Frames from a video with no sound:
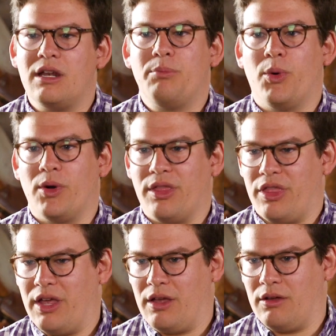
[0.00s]
an important
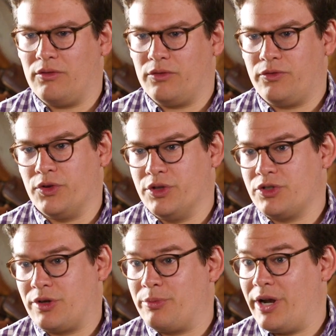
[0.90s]
thing for the
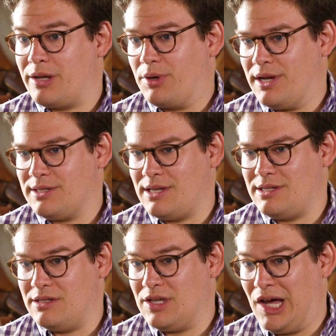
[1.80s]
script writing process is